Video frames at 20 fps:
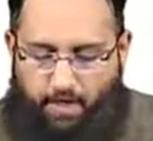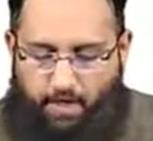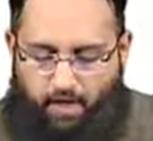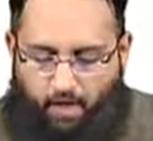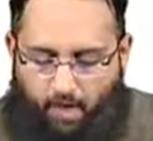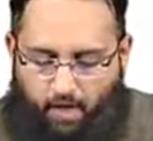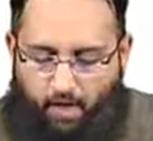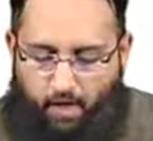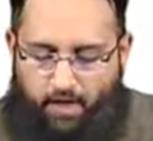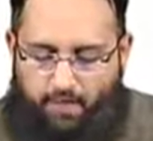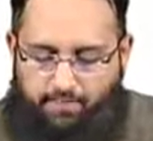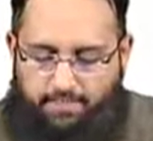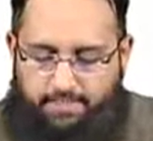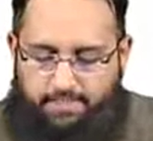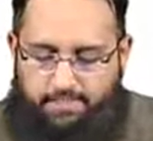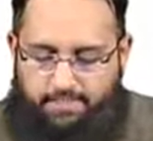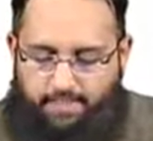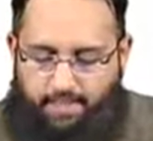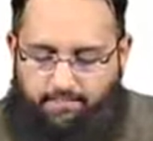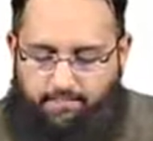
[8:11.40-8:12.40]
However,
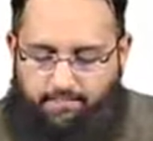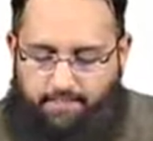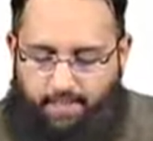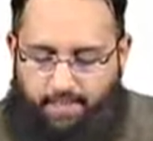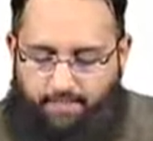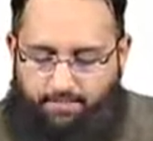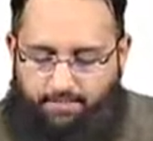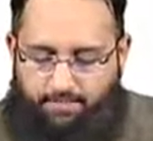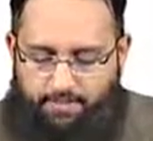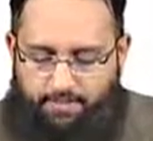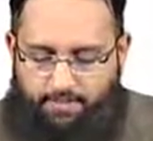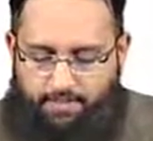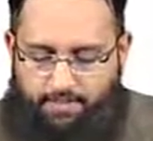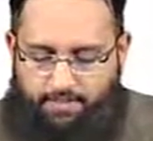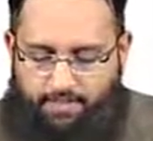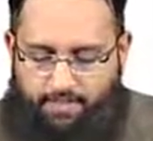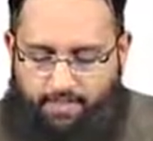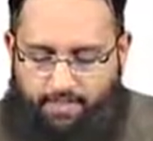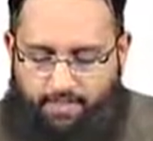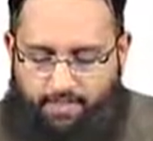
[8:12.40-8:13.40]
sometimes
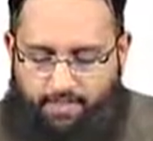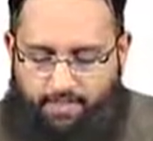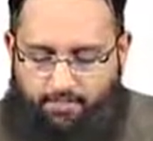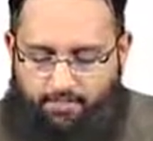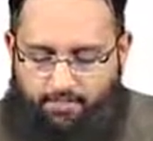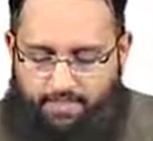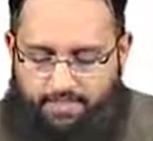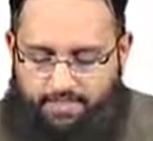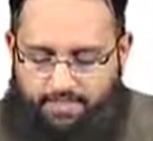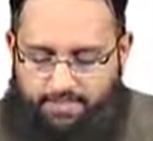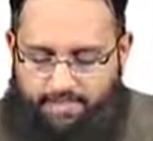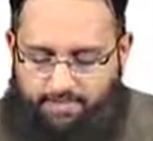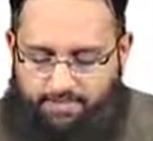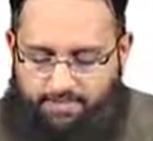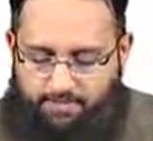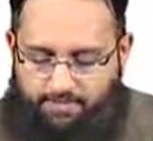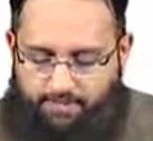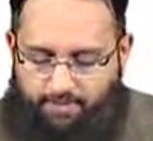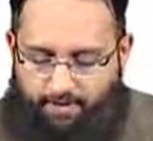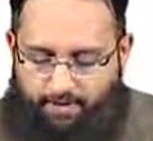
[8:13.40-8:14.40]
they are
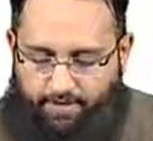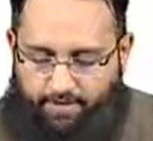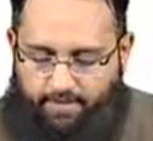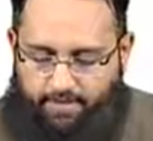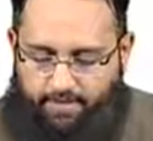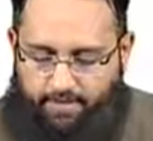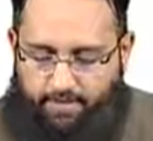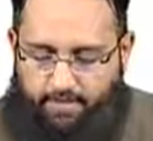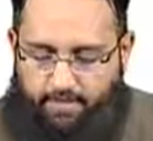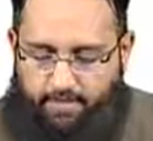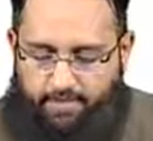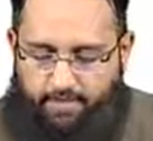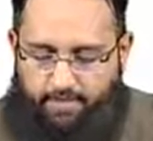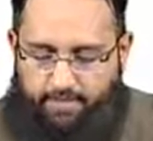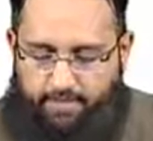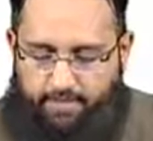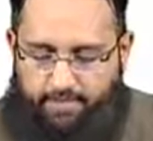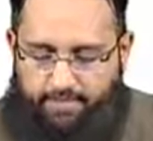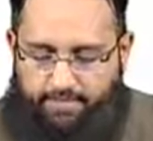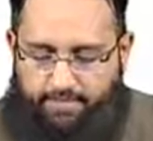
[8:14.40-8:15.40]
misclassified.
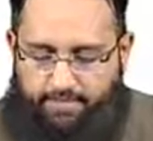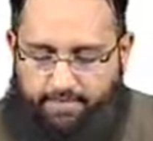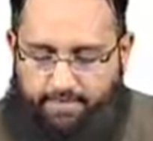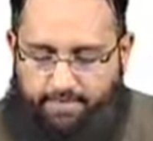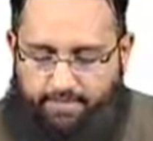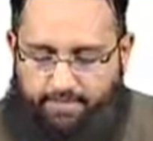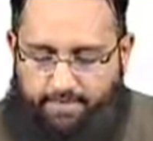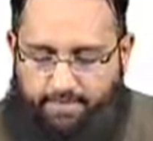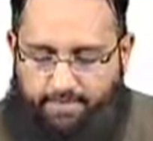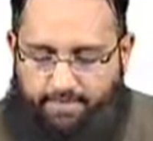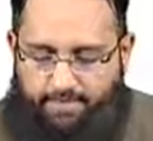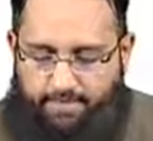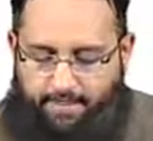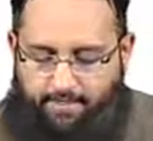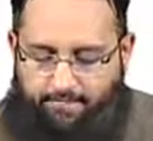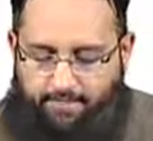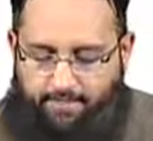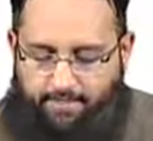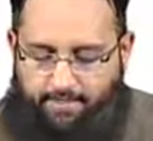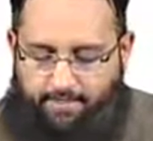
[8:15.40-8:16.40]
Like there is an
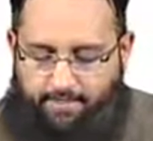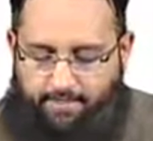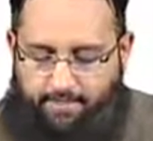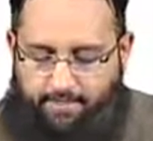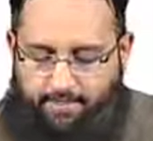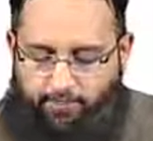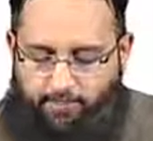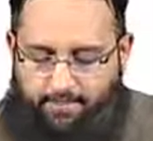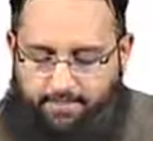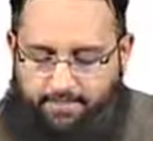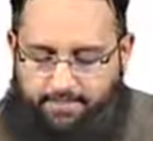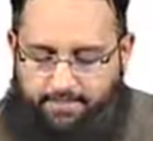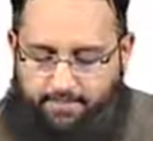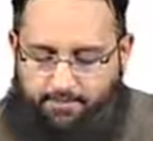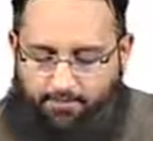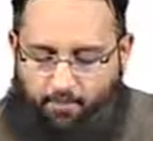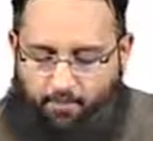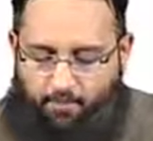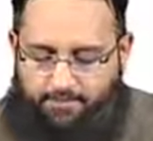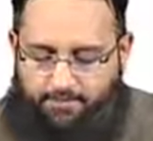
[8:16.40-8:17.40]
example that once a
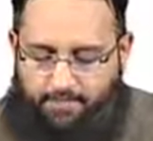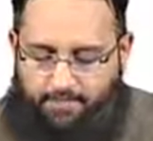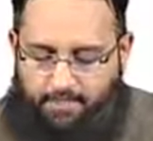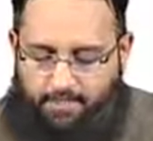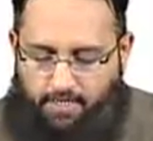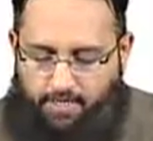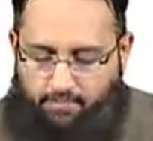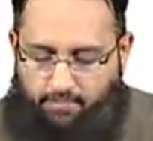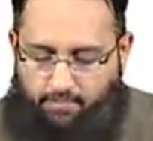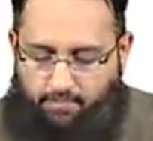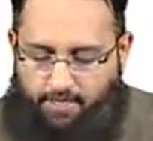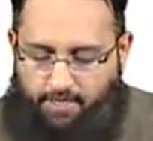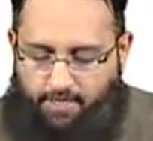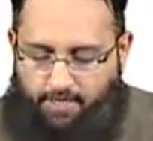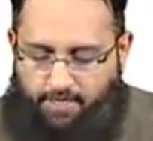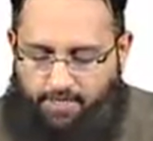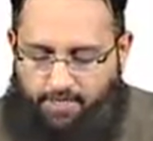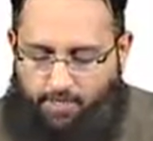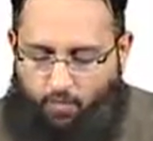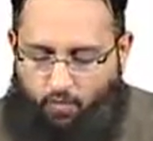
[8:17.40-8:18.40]
project
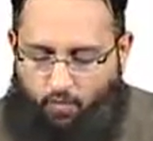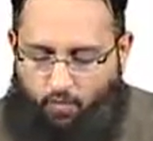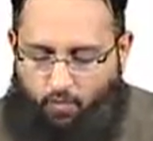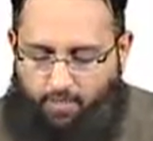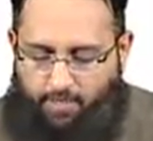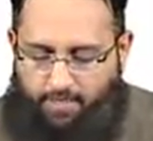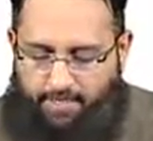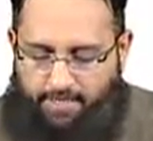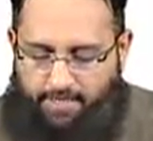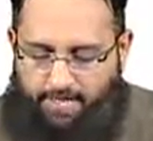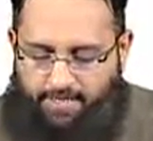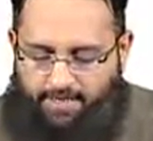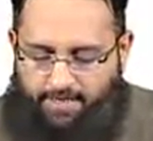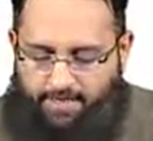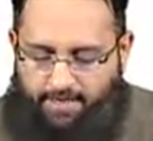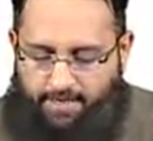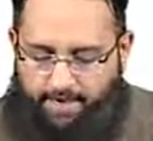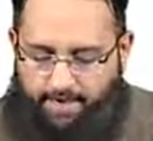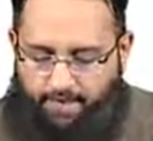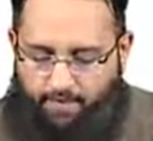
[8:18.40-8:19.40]
communicating over the
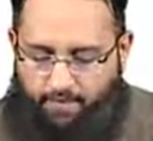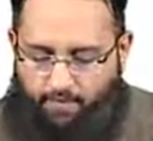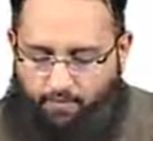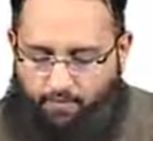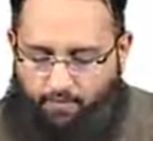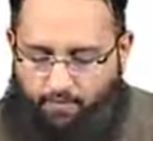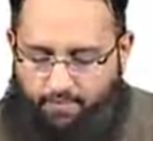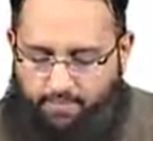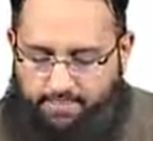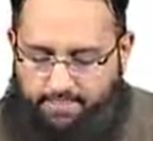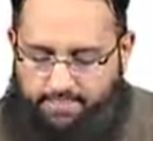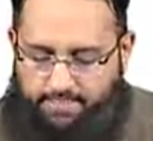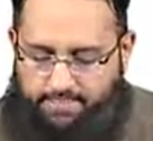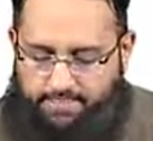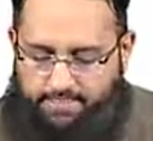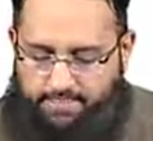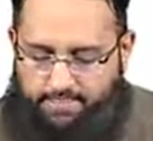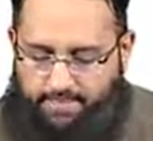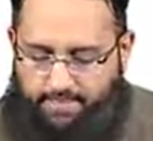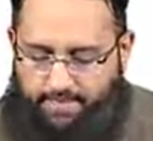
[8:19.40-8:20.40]
internet was
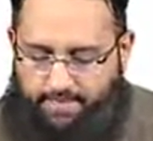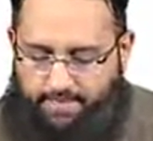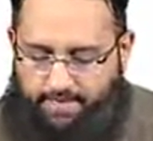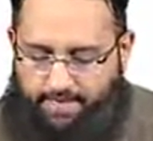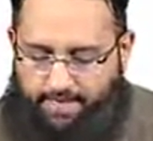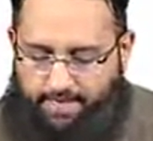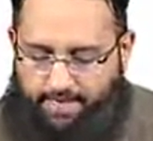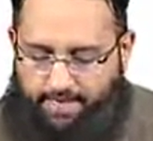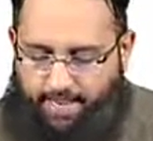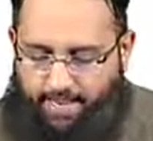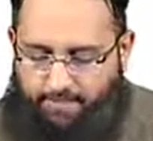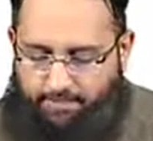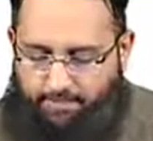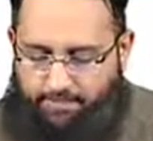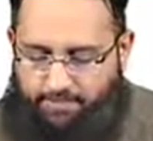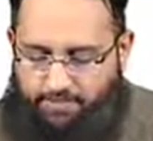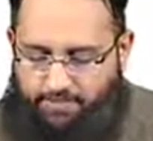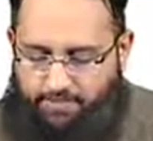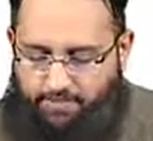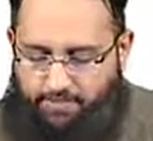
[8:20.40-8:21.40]
considered an
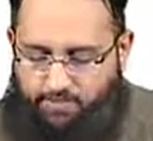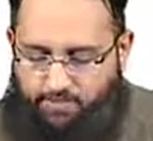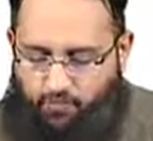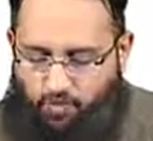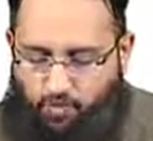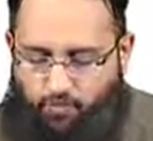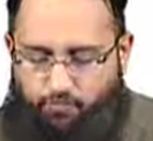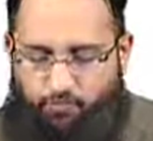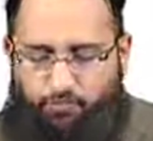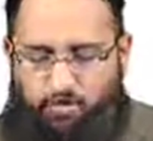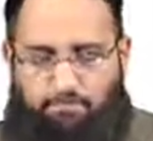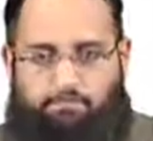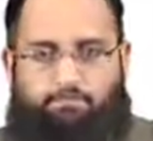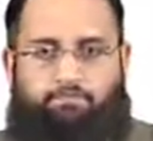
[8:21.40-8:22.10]
application software.